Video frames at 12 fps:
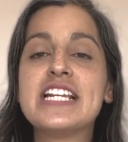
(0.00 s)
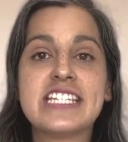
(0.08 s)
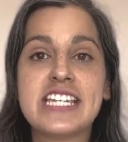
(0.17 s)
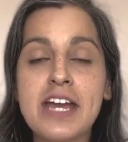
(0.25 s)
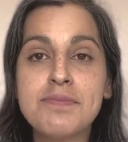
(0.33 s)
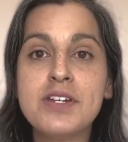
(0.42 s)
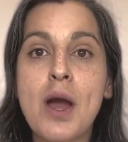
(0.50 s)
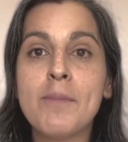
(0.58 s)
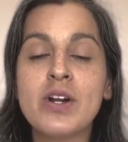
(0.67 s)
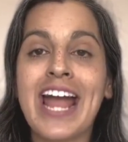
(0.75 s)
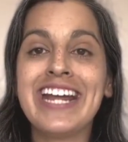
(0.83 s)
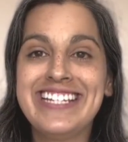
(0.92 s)
Tip
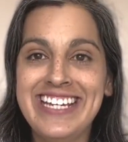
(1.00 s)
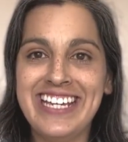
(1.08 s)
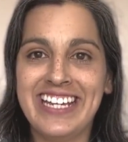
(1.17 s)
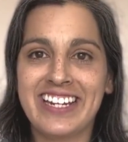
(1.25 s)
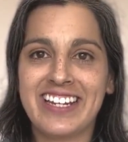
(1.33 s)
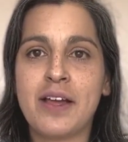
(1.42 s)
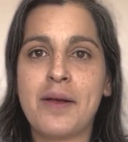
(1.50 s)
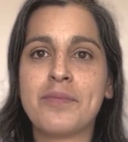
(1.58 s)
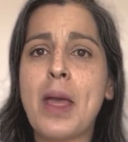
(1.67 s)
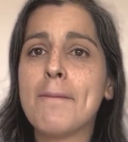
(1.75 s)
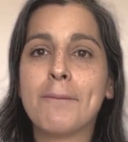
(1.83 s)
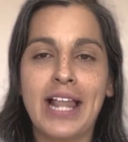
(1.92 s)
number 19.
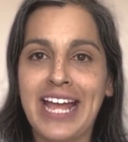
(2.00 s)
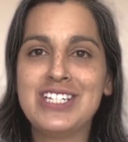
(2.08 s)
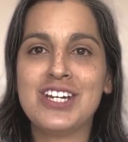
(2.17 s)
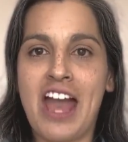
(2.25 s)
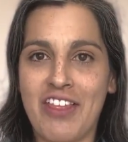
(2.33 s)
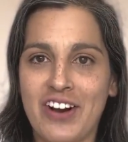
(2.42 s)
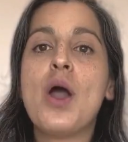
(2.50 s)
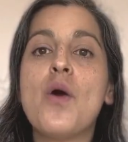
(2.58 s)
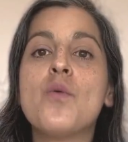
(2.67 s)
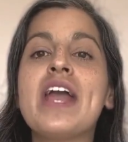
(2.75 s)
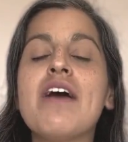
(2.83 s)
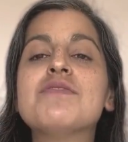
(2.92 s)
Play together.
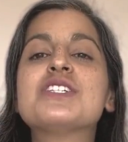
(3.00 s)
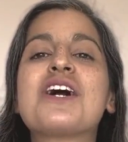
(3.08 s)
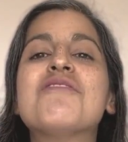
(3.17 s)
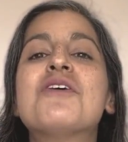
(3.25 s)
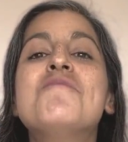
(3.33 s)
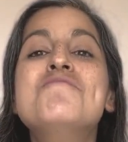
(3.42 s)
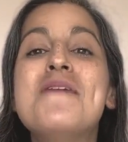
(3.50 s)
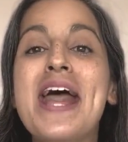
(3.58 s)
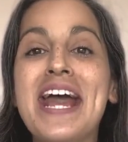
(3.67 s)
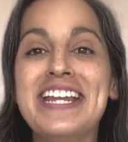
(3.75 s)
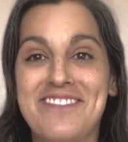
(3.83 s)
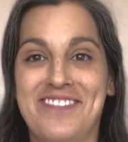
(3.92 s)
We have discovered
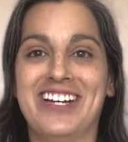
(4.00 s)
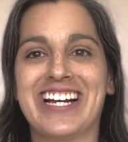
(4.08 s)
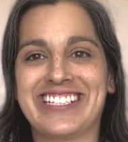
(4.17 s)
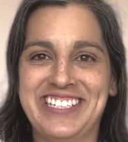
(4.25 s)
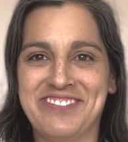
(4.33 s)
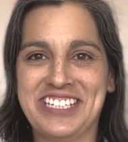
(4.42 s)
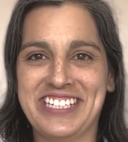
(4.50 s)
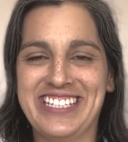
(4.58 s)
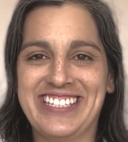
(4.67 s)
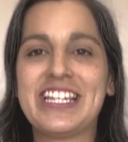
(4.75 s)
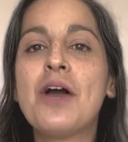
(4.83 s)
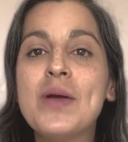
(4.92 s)
many fun
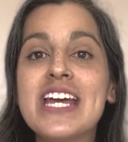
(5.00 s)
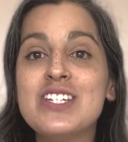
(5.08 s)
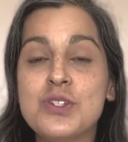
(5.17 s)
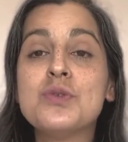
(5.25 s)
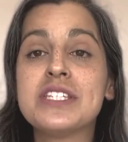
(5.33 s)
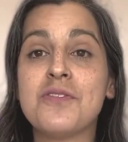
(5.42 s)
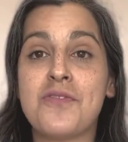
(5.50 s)
activities that we can do as a